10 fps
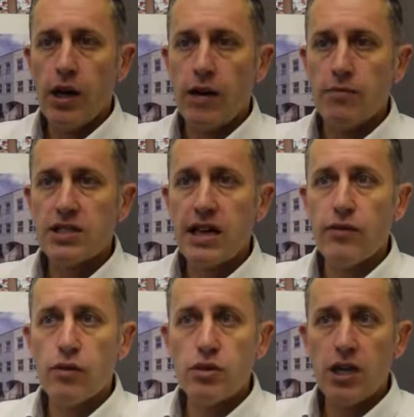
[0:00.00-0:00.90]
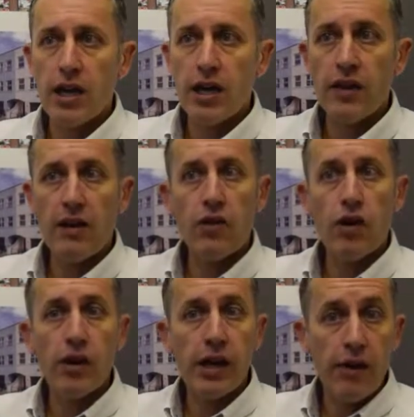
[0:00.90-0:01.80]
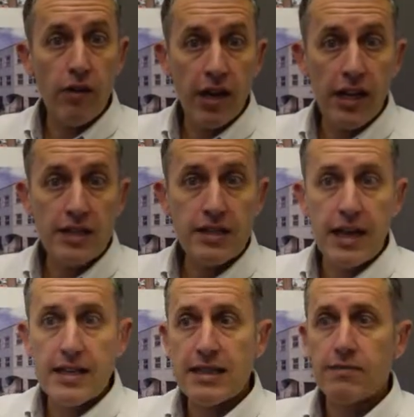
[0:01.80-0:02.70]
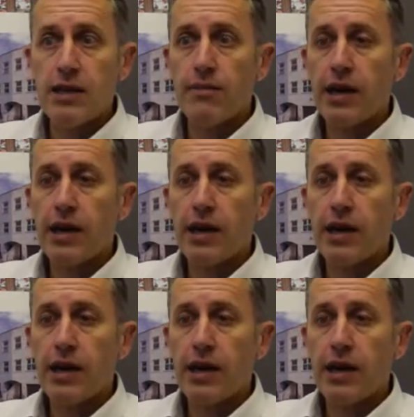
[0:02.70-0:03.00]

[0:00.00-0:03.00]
Savills here, they've not yet released their September